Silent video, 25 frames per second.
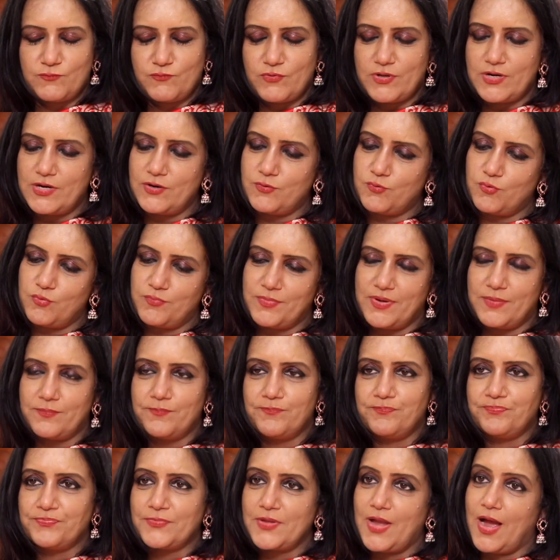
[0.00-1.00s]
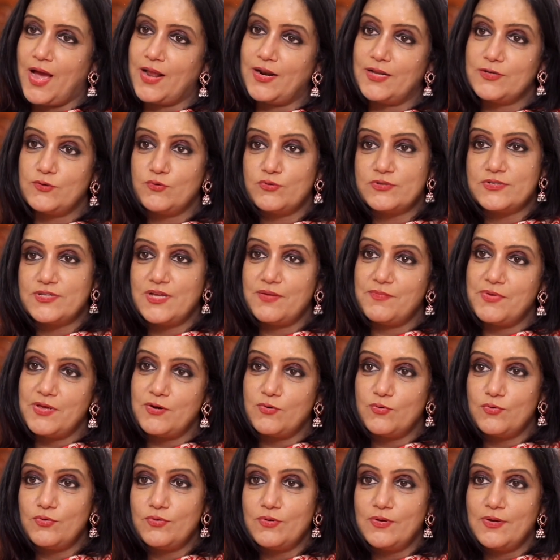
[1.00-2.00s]
Very true, ma'am. Ala chuste
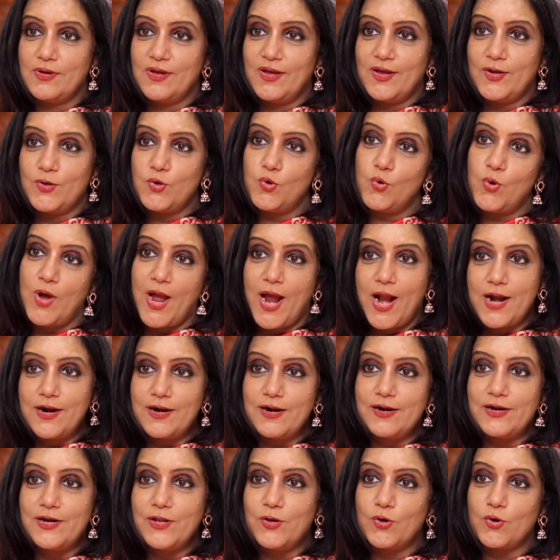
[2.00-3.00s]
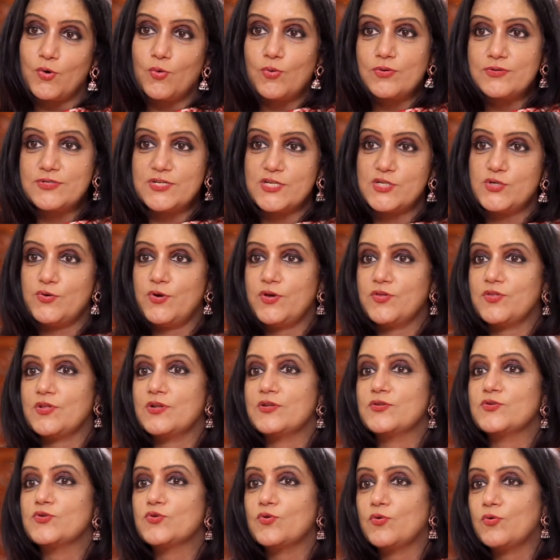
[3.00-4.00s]
meeru you handled your own
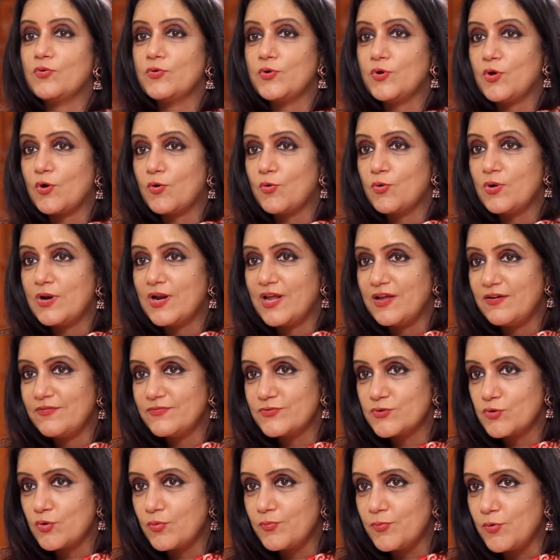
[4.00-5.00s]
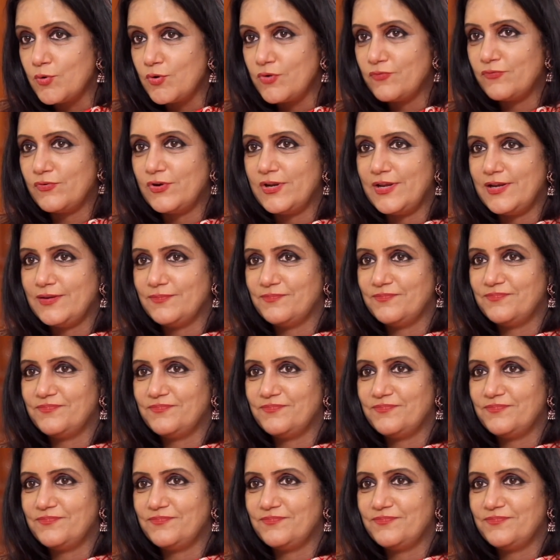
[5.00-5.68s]
situation so your own life so beautifully